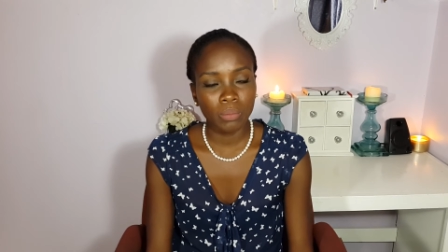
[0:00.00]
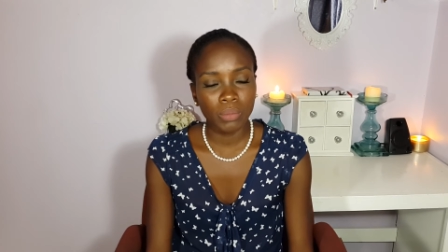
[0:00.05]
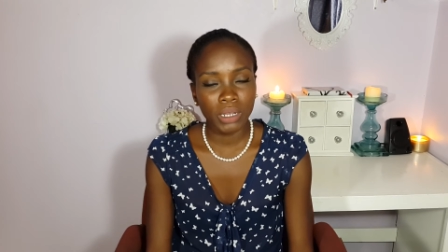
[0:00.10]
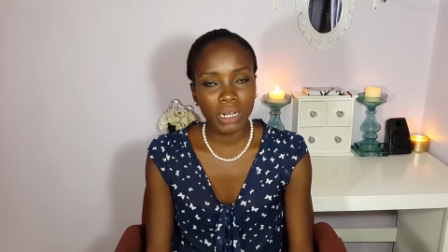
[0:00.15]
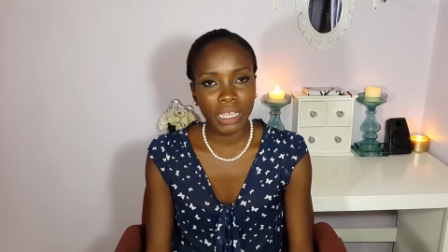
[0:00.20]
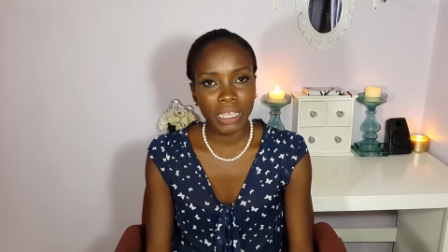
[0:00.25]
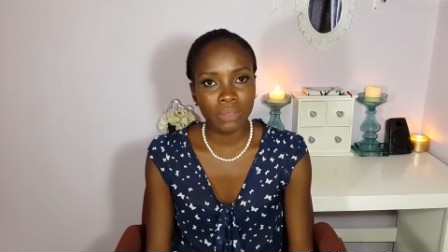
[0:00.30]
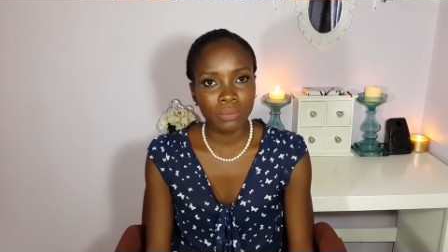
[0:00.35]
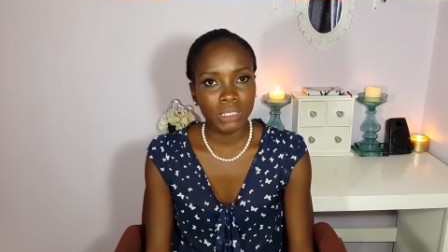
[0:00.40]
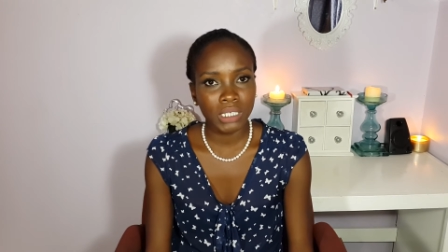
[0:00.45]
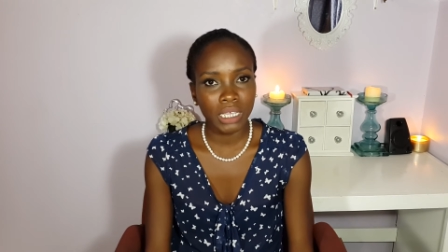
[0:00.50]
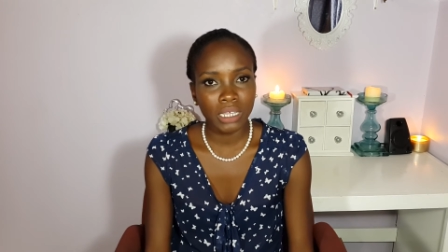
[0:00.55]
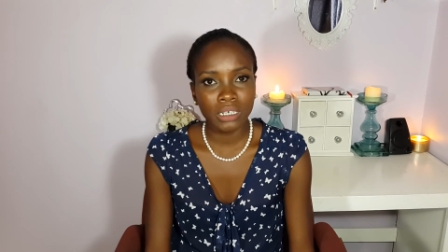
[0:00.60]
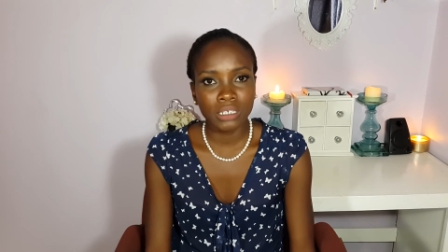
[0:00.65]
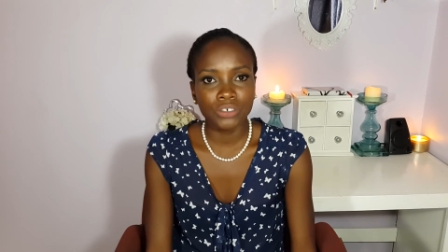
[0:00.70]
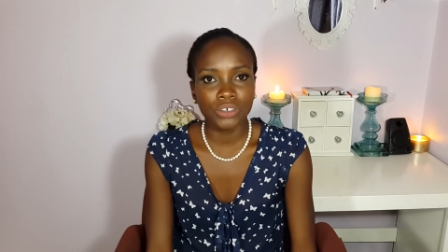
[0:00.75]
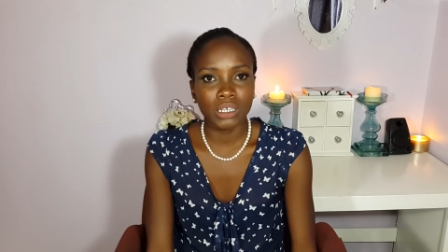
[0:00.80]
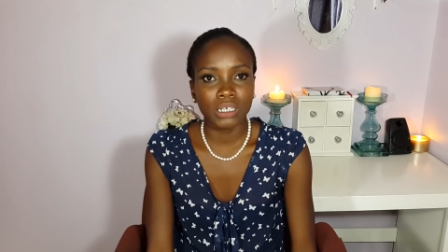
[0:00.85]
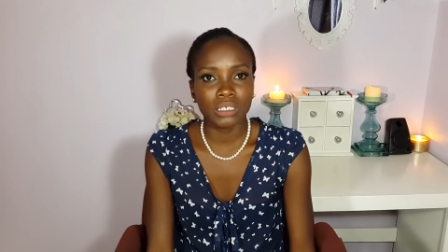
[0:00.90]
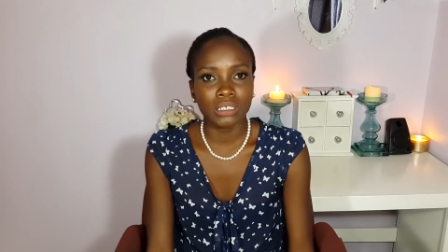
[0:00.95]
but I was kind of
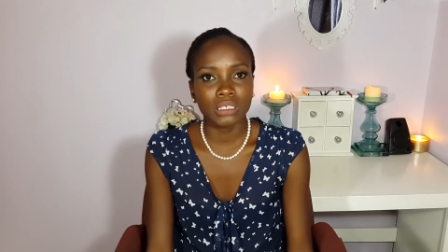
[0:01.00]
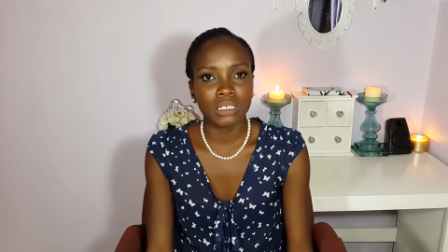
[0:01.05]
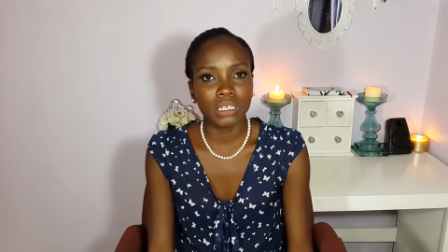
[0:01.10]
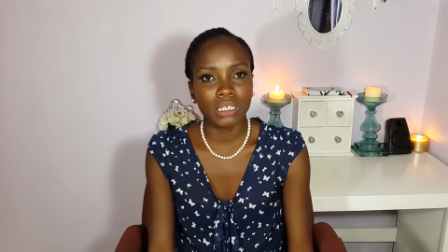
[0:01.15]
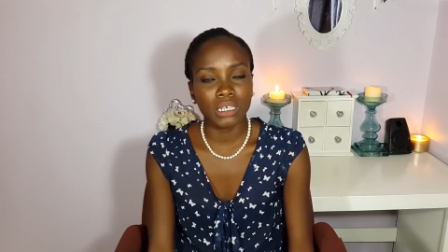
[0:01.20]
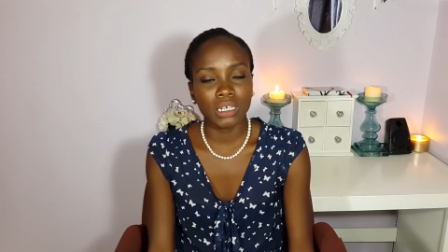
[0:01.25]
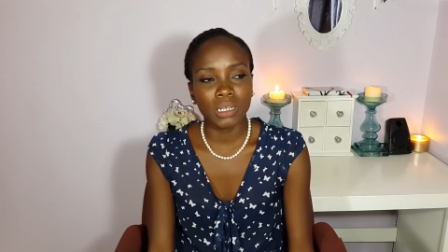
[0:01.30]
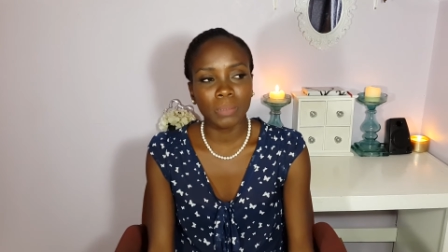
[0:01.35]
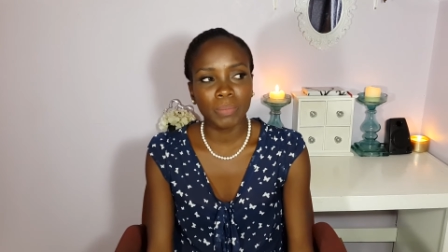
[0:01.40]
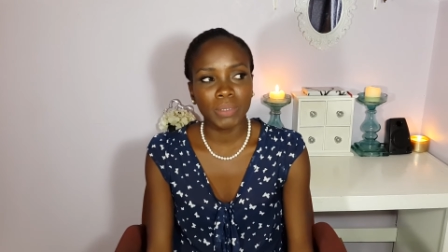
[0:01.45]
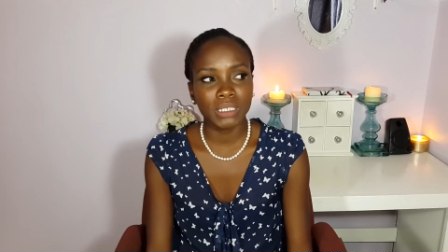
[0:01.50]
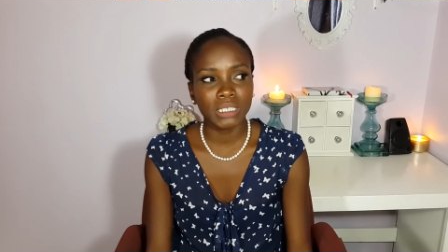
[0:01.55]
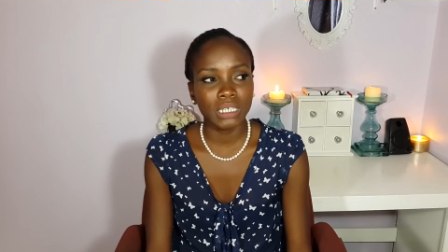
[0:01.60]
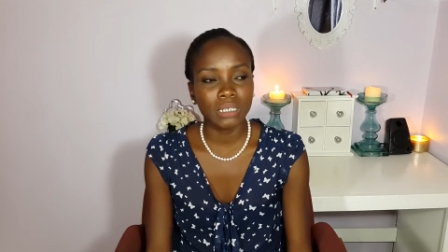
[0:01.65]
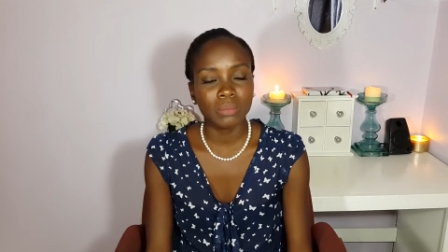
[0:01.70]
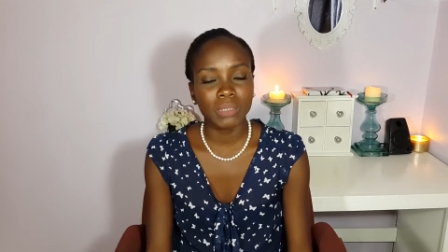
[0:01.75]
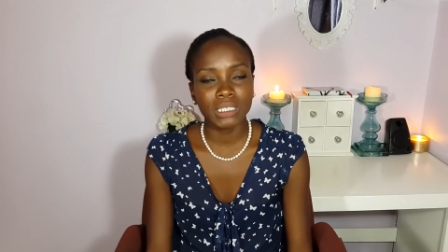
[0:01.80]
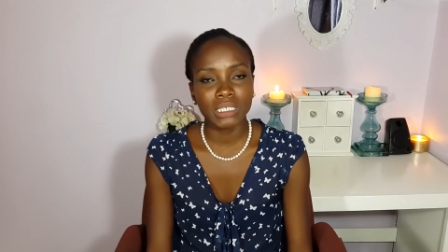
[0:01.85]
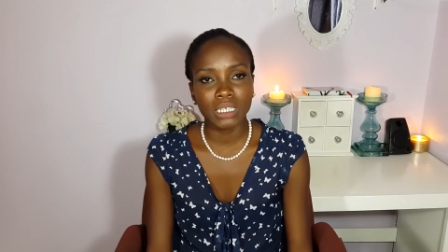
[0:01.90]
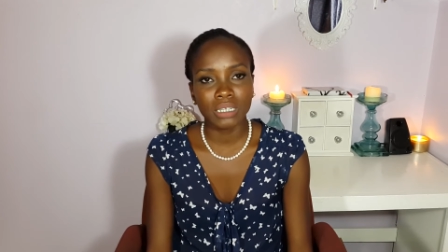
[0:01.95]
trying to suck it up and tell
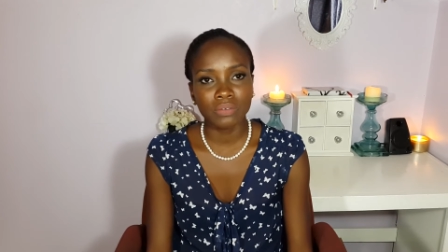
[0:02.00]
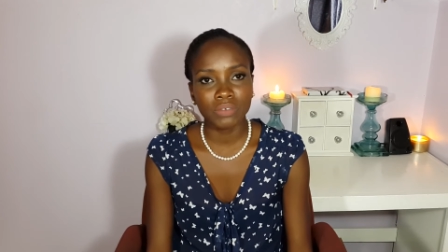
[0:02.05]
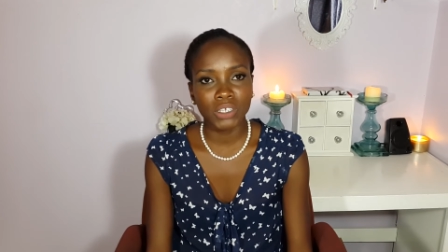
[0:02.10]
myself,